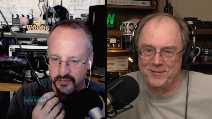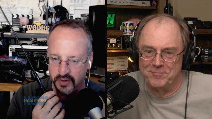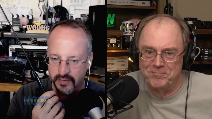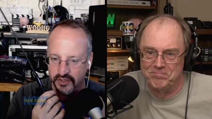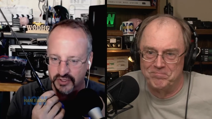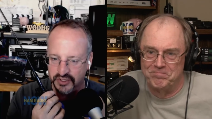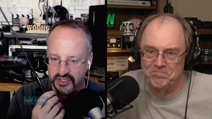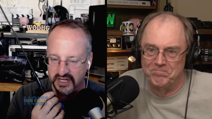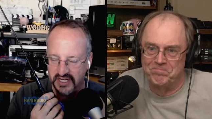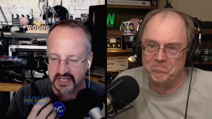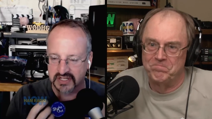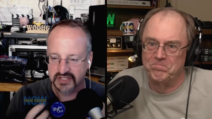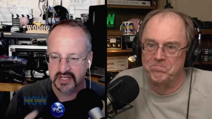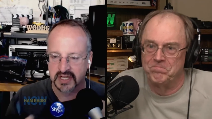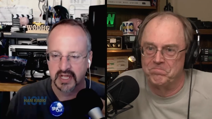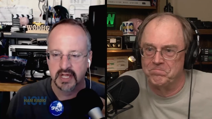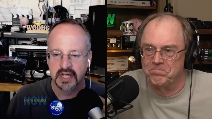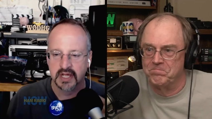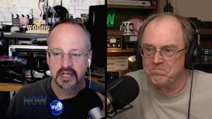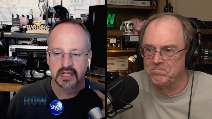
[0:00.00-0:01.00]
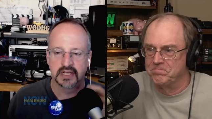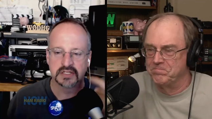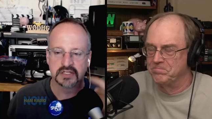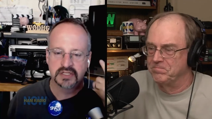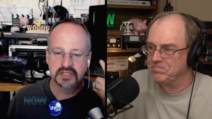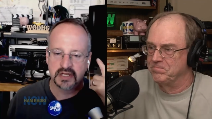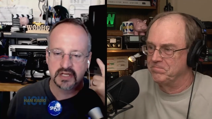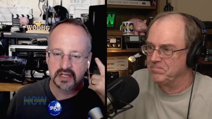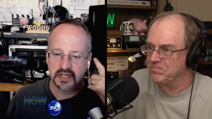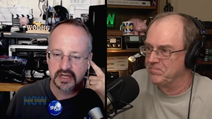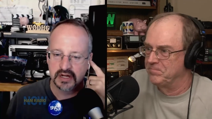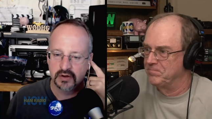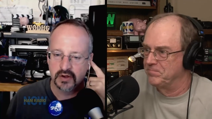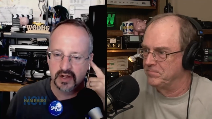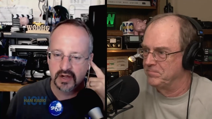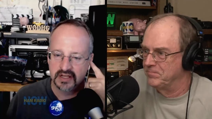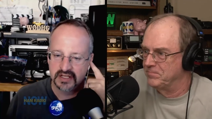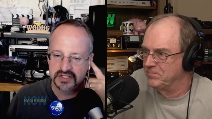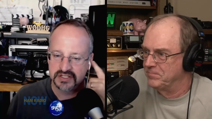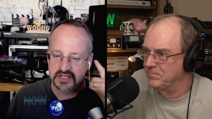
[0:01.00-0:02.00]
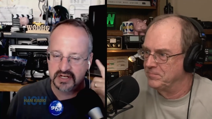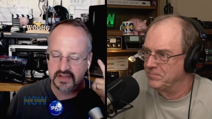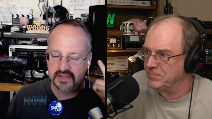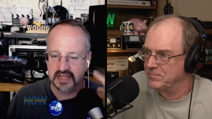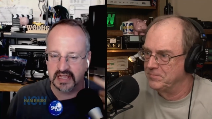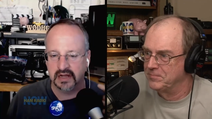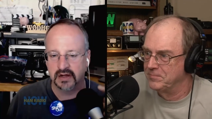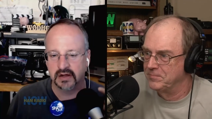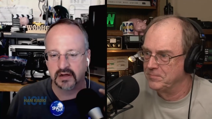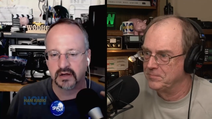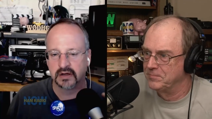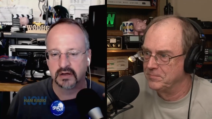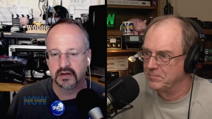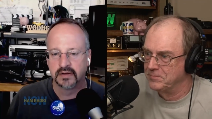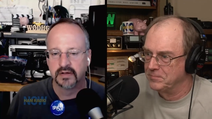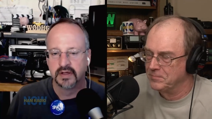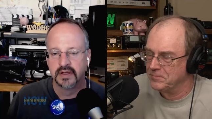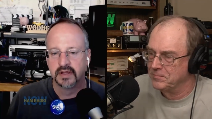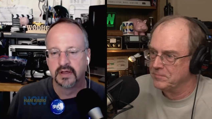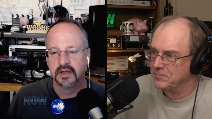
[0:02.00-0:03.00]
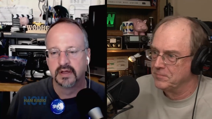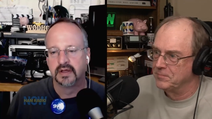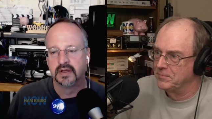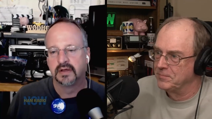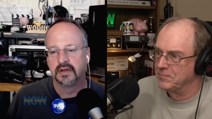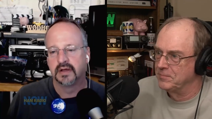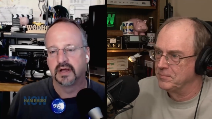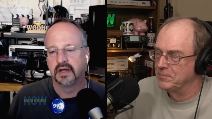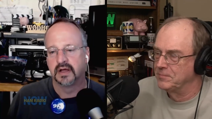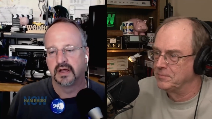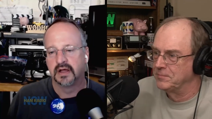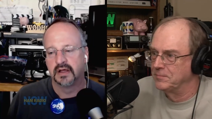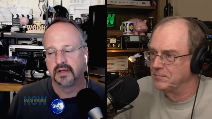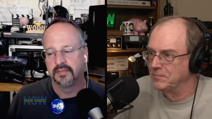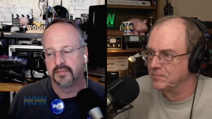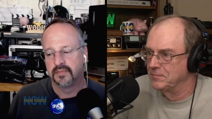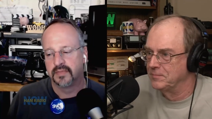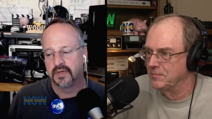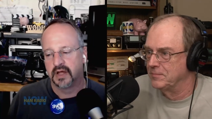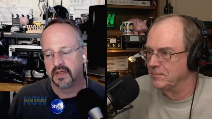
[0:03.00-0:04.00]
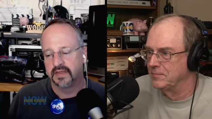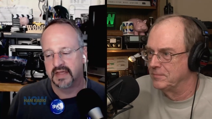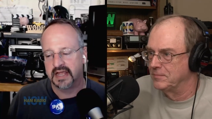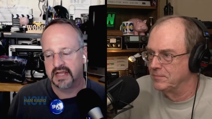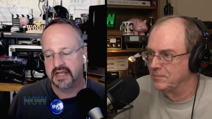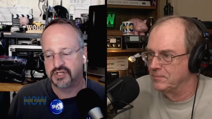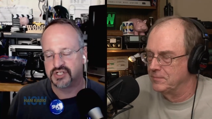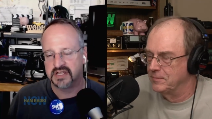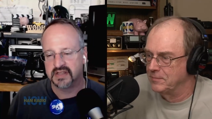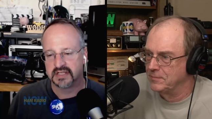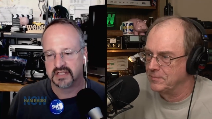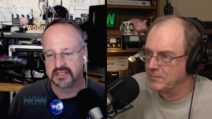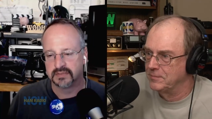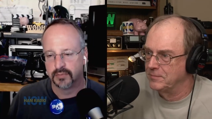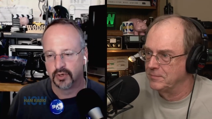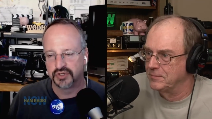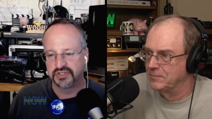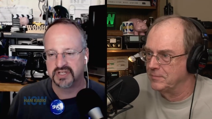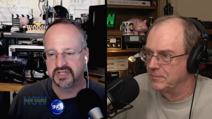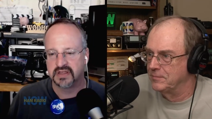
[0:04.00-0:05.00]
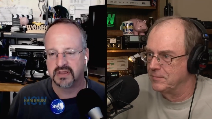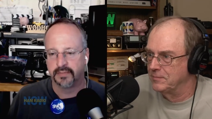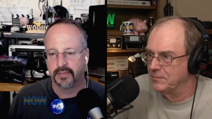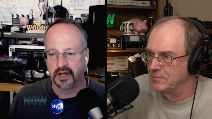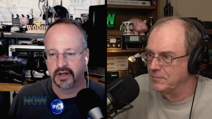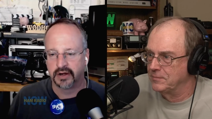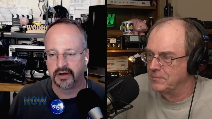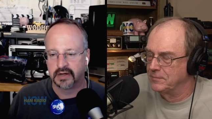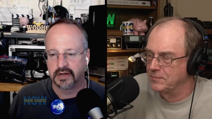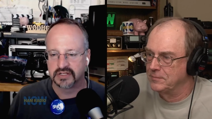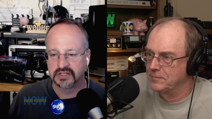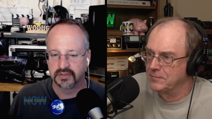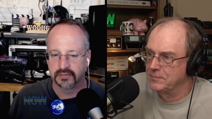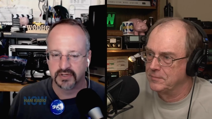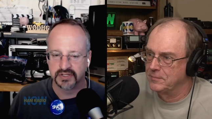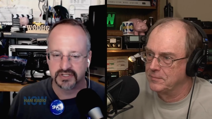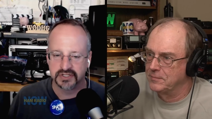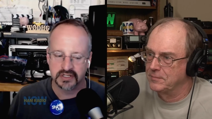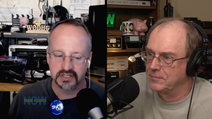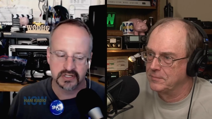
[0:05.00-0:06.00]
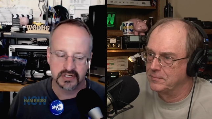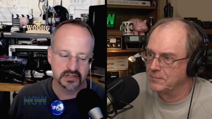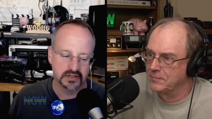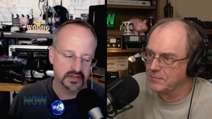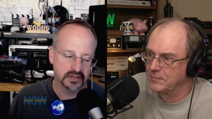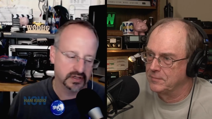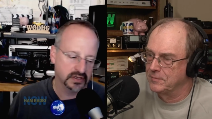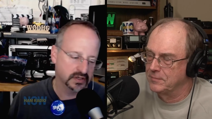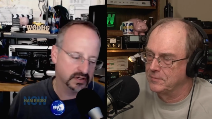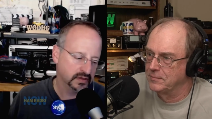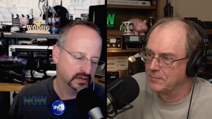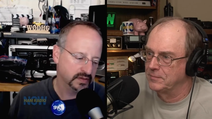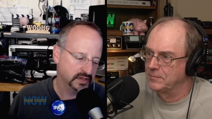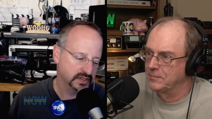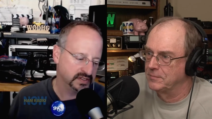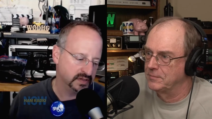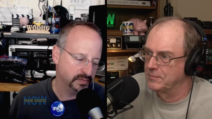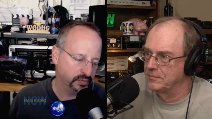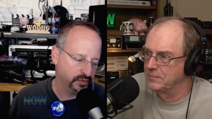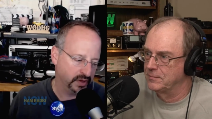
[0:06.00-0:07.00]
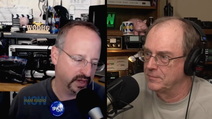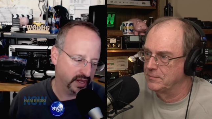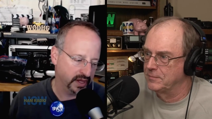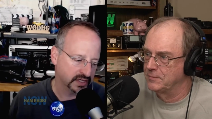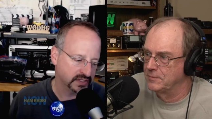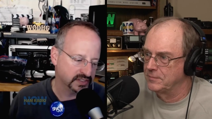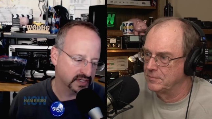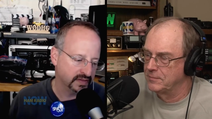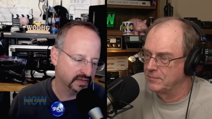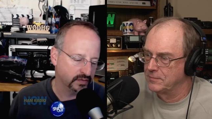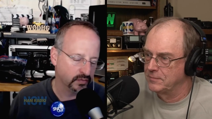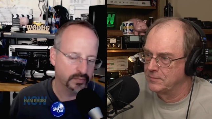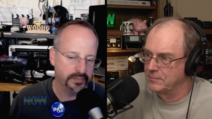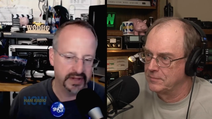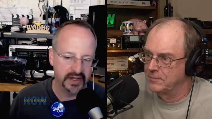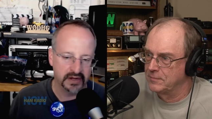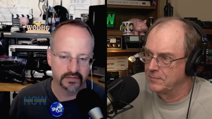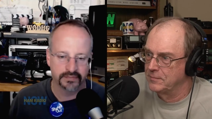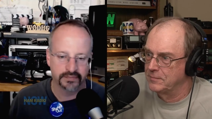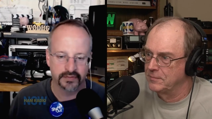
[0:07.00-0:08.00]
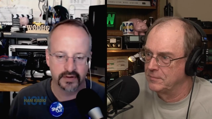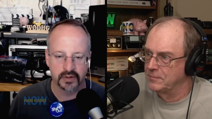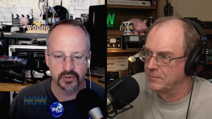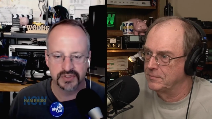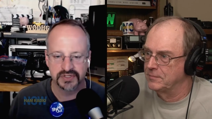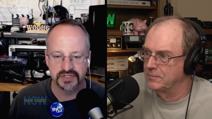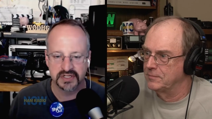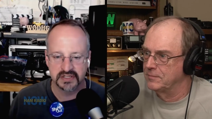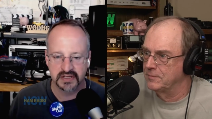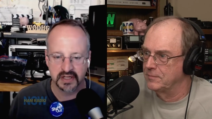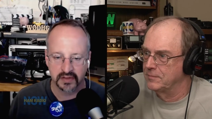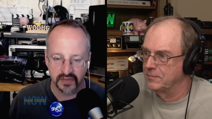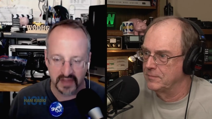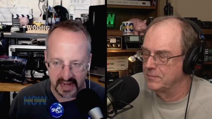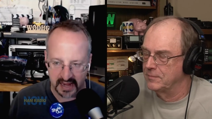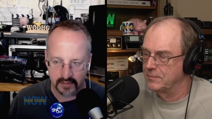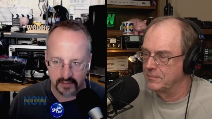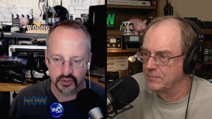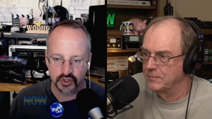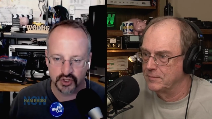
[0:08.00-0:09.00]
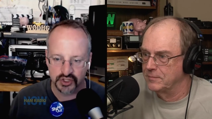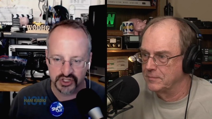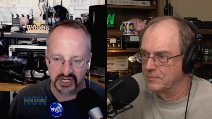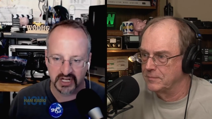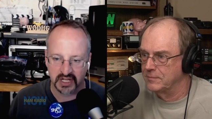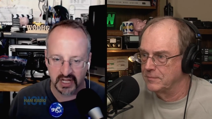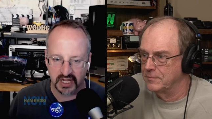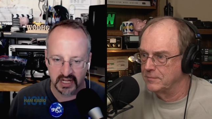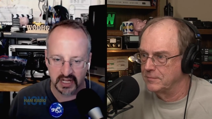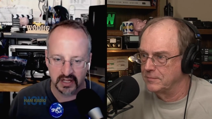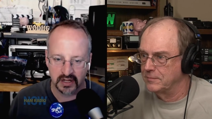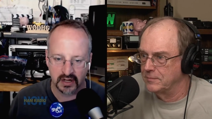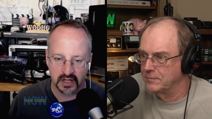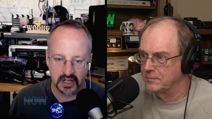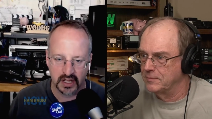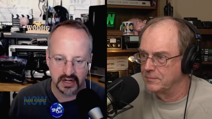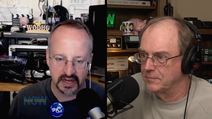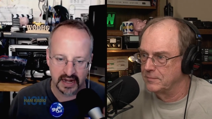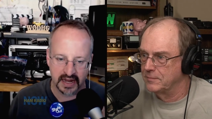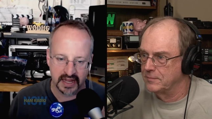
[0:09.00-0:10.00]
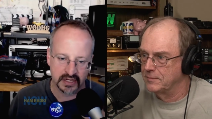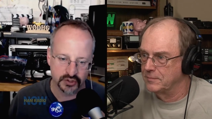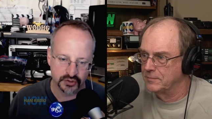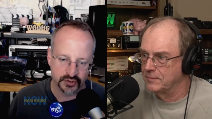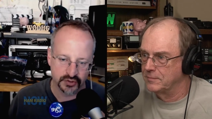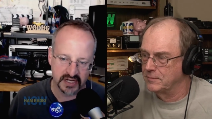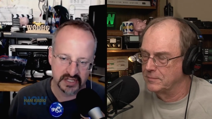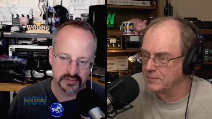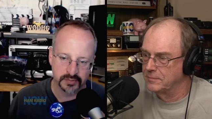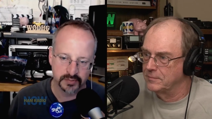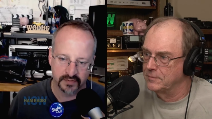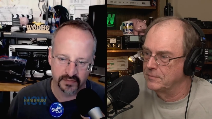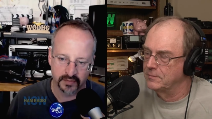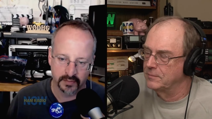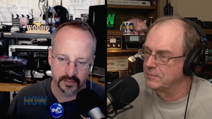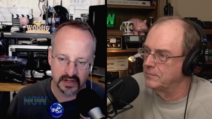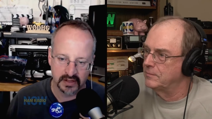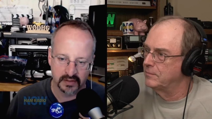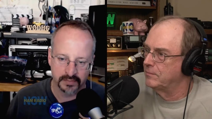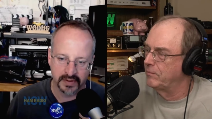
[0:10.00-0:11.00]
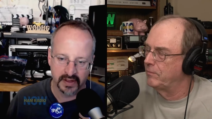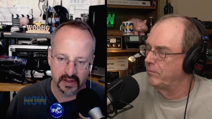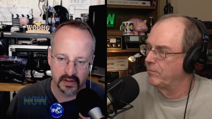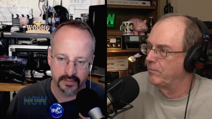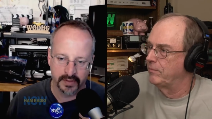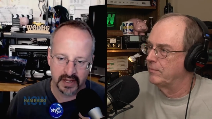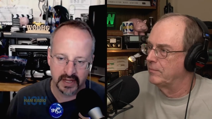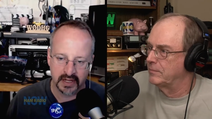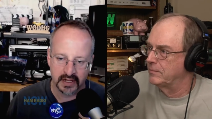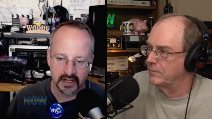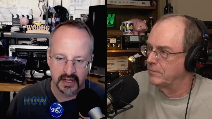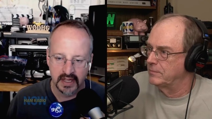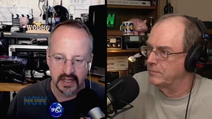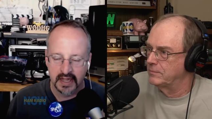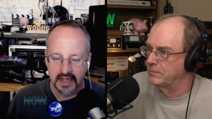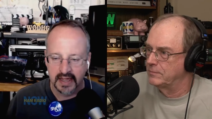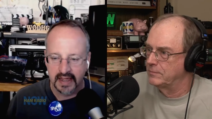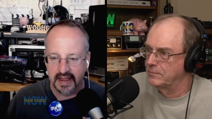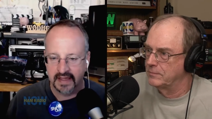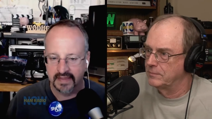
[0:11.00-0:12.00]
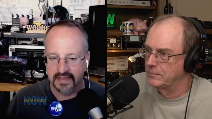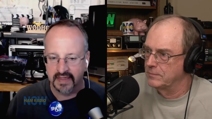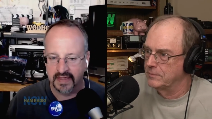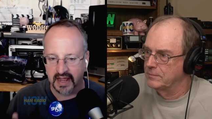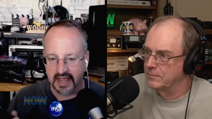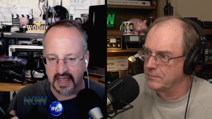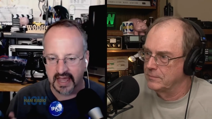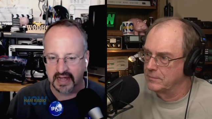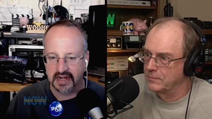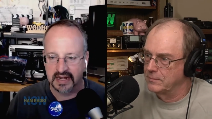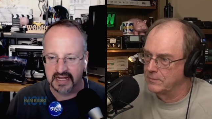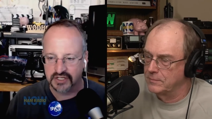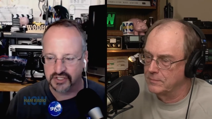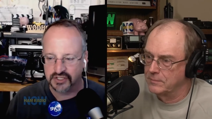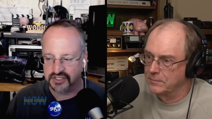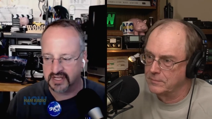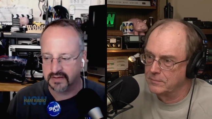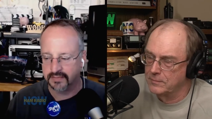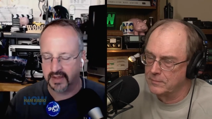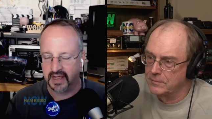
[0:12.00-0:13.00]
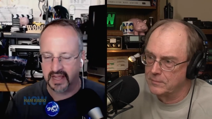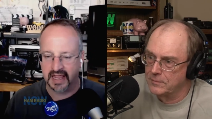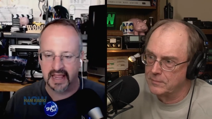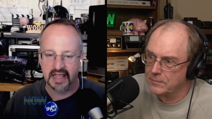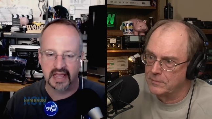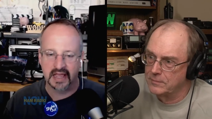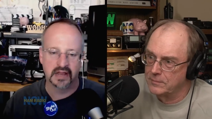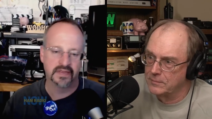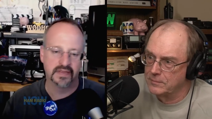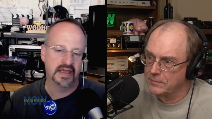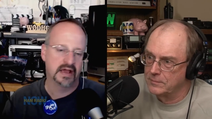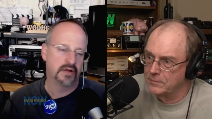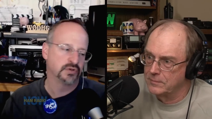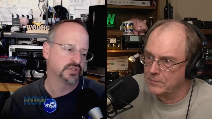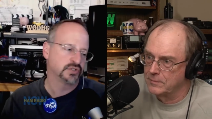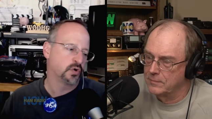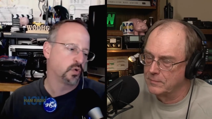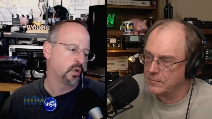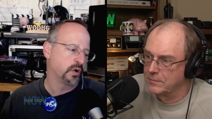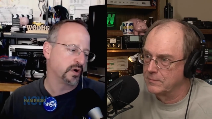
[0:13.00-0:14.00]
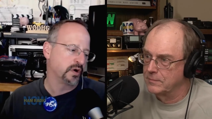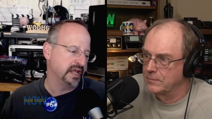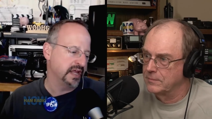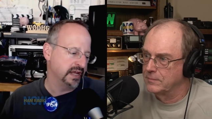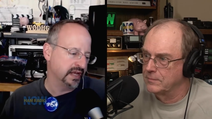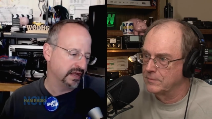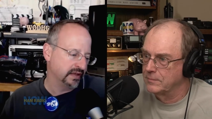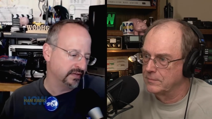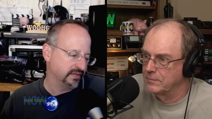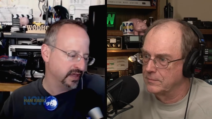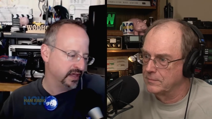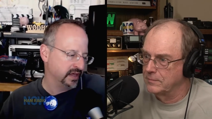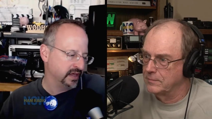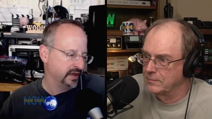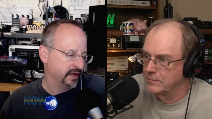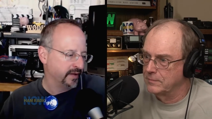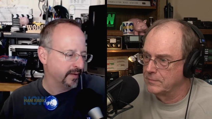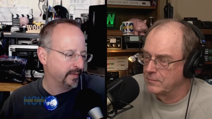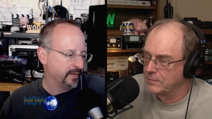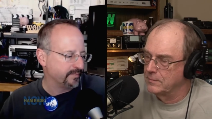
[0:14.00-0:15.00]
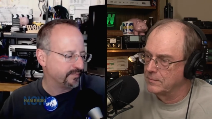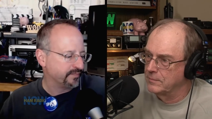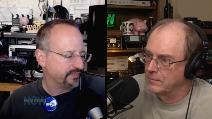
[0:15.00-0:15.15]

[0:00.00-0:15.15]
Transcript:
Speaker 1: much it because because the you know I listen in the ear um, on the HT. That's mostly the monitoring. So I'm listening to the the simplex and the repeater frequencies that the hams are checking in on, and I can transmit from my lapel mic. And then I had an HT in my hand that was coordinating the um,